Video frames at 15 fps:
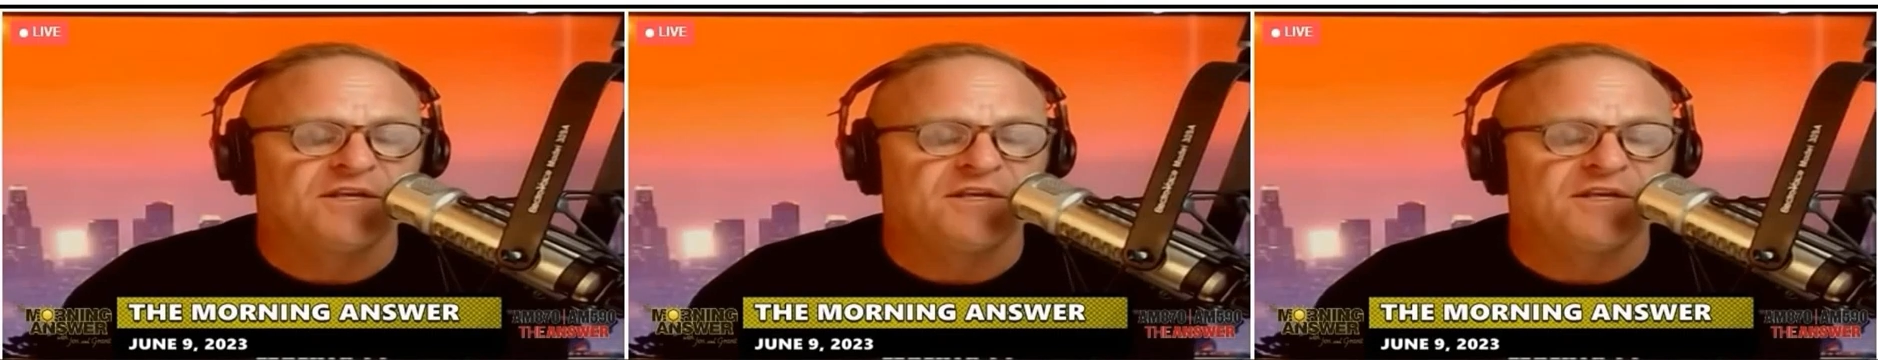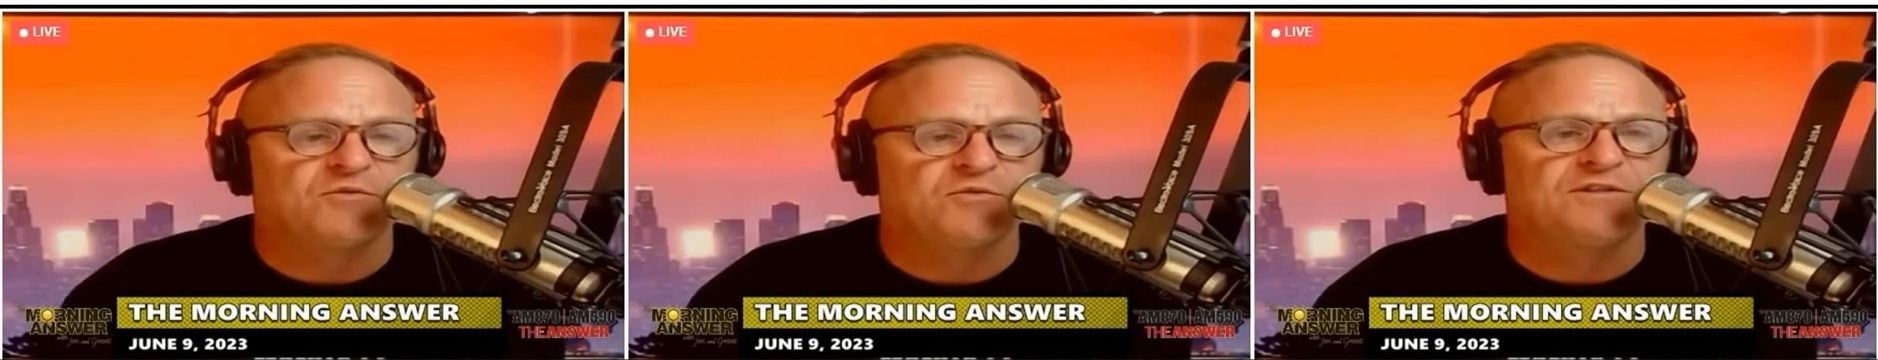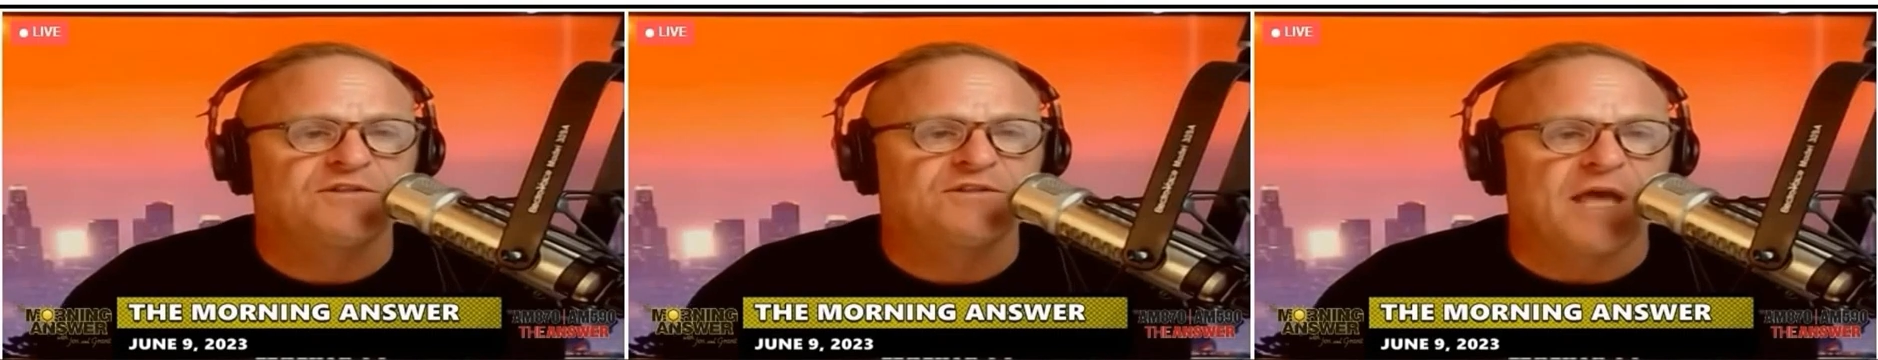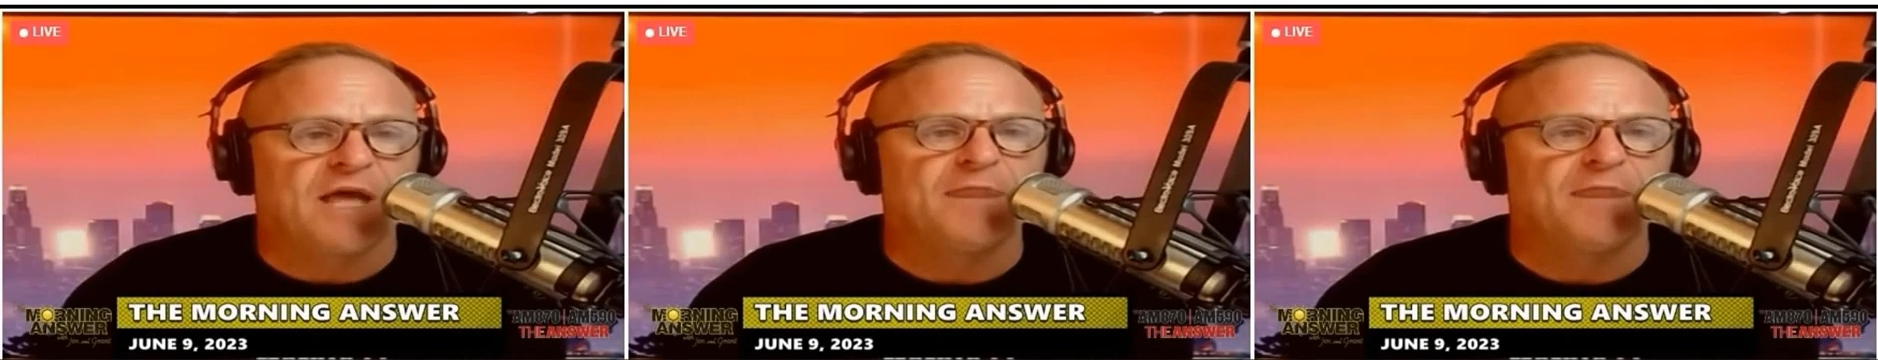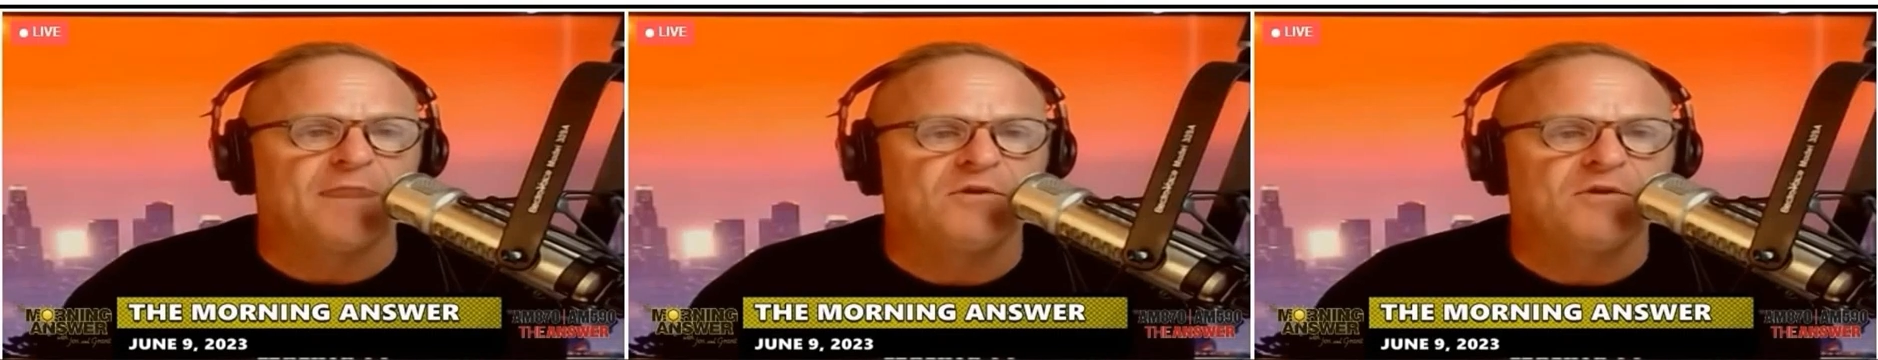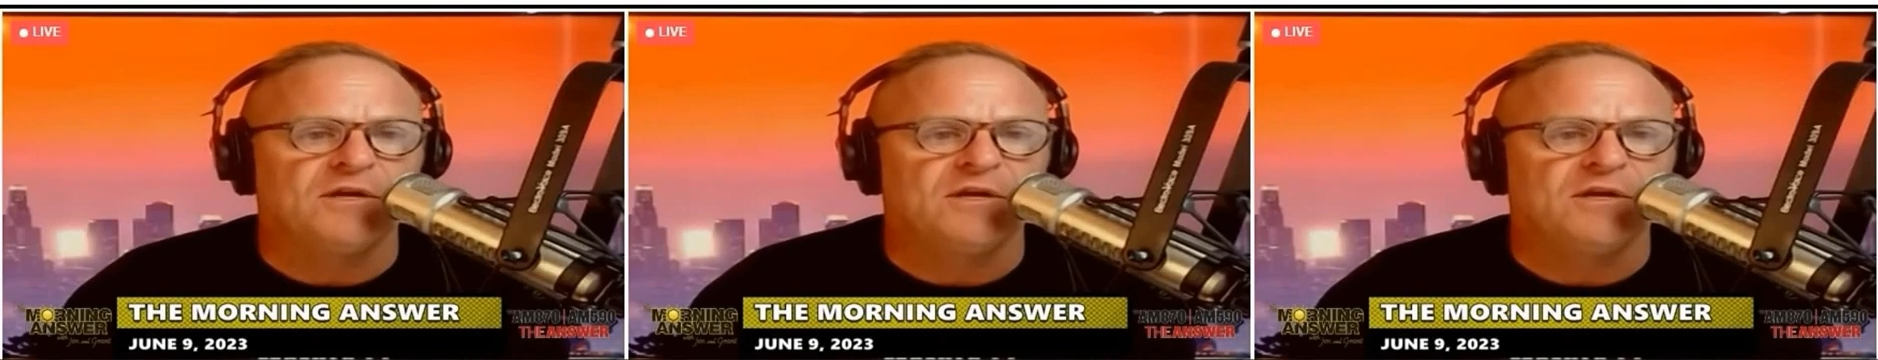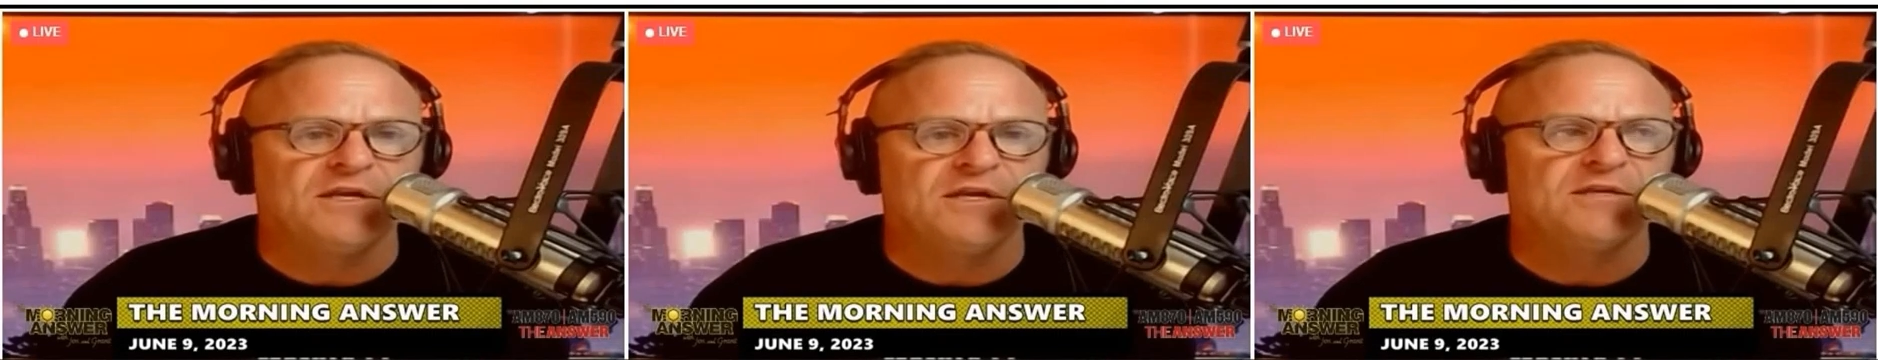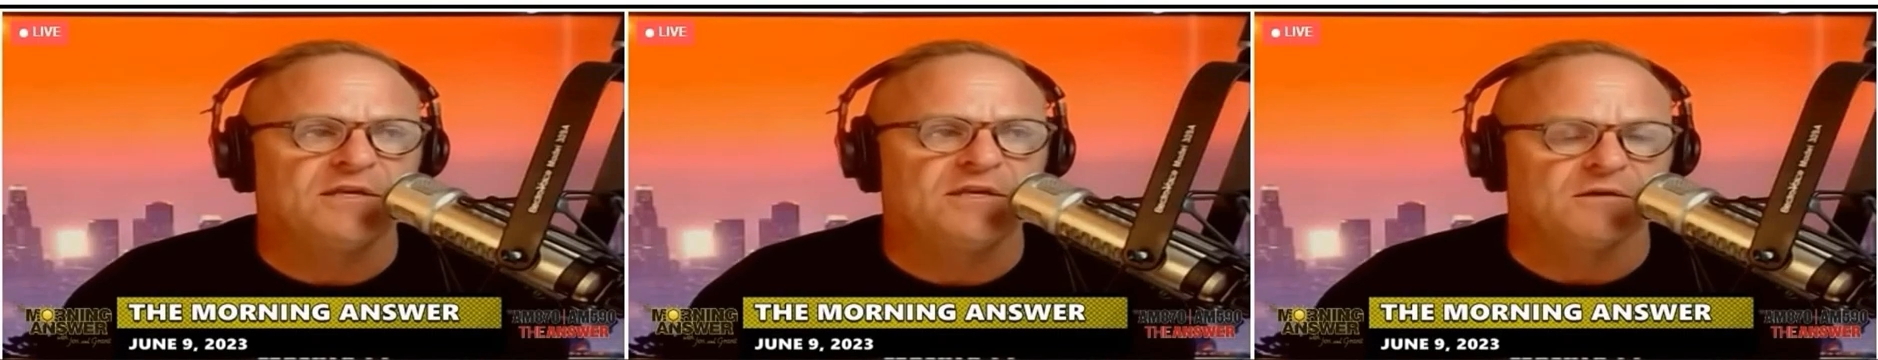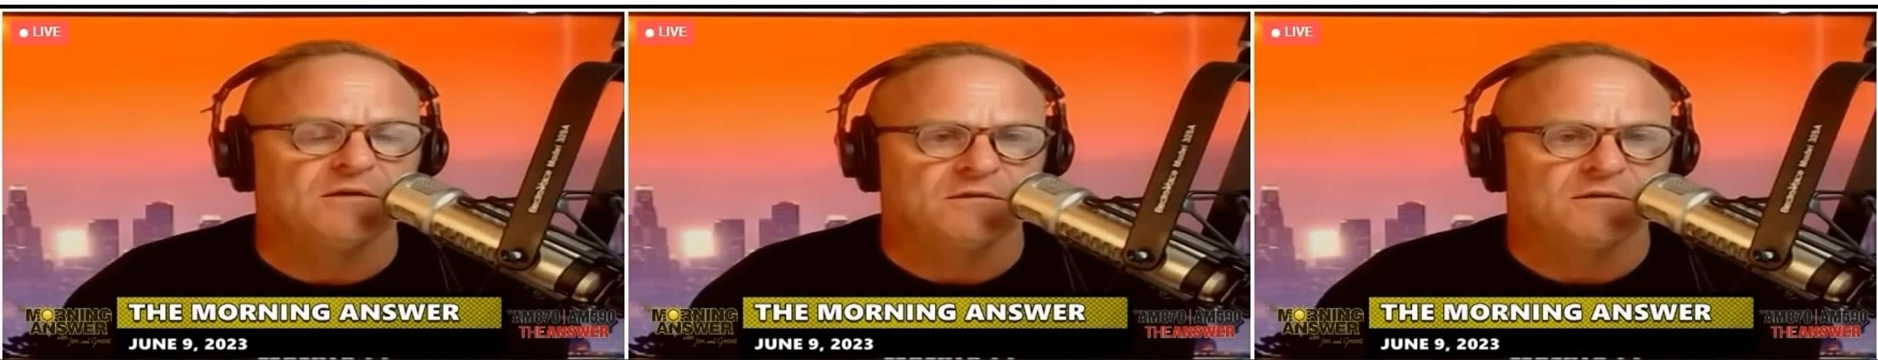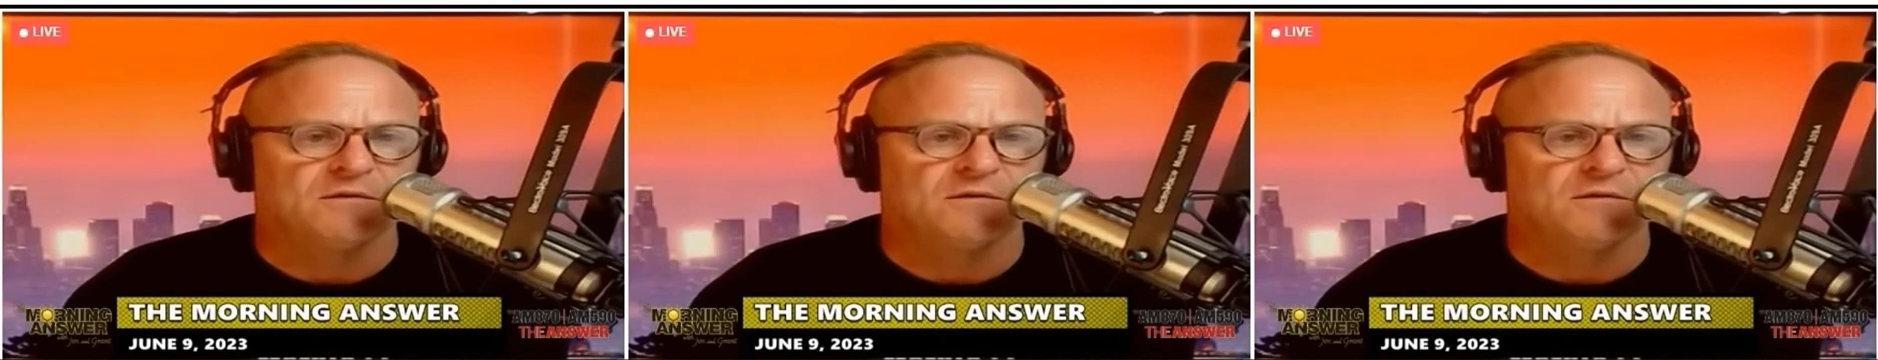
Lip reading: has reached an immunity deal.